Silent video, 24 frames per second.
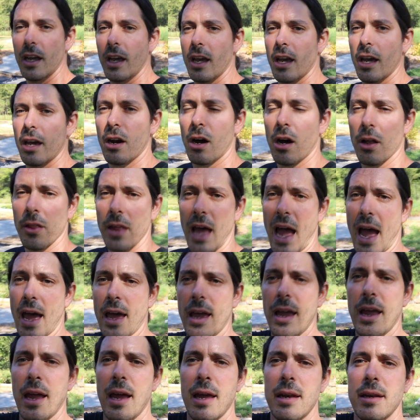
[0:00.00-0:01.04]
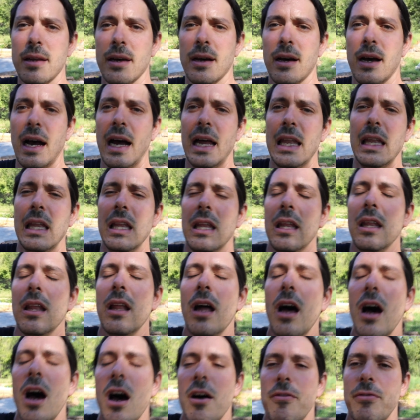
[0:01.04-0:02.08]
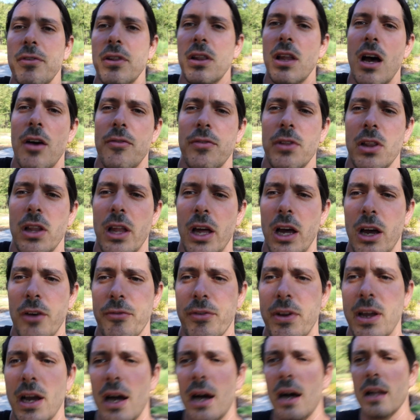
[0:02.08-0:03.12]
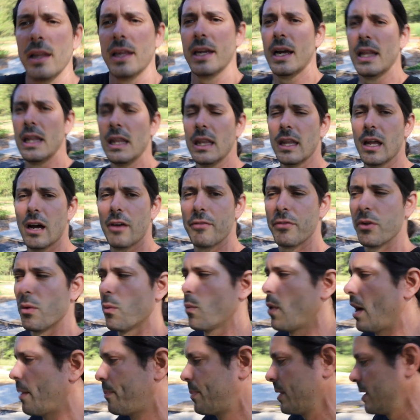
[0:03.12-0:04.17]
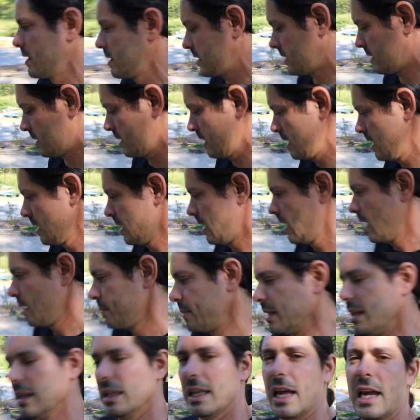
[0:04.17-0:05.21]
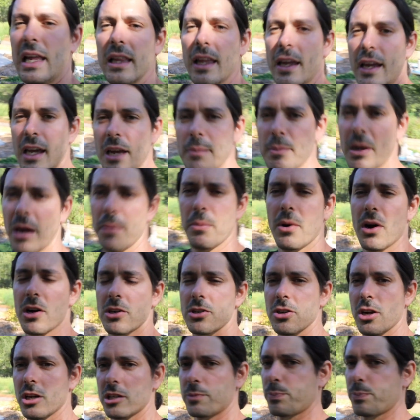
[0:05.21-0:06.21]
and all that. And I love Kali. I love the weapons. But lately in my martial arts